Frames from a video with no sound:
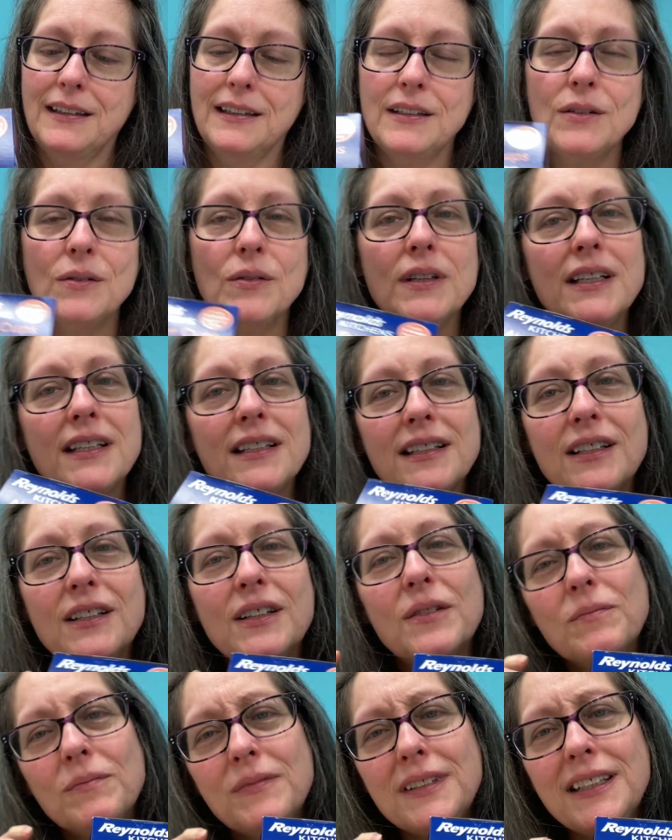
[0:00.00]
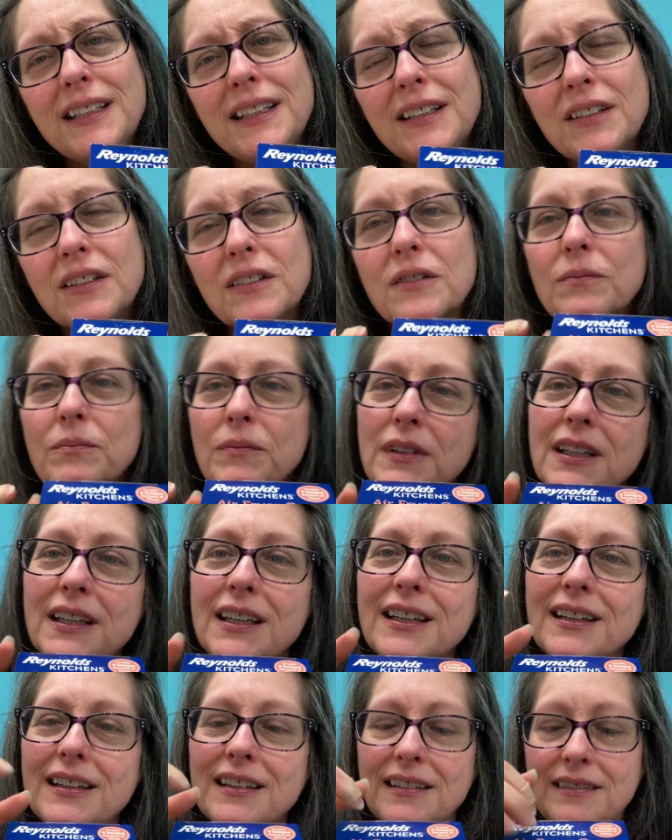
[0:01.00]
doing his little meow,
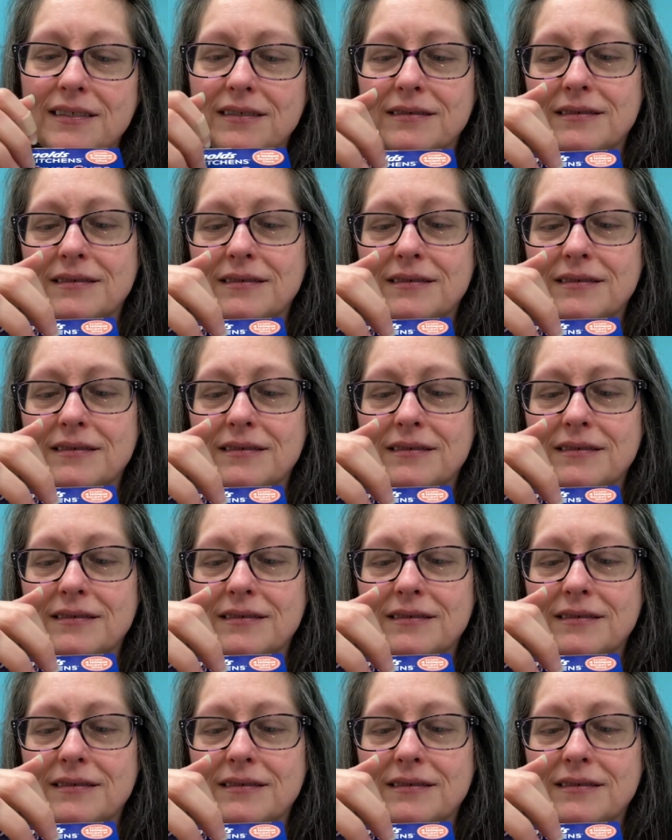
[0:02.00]
meow.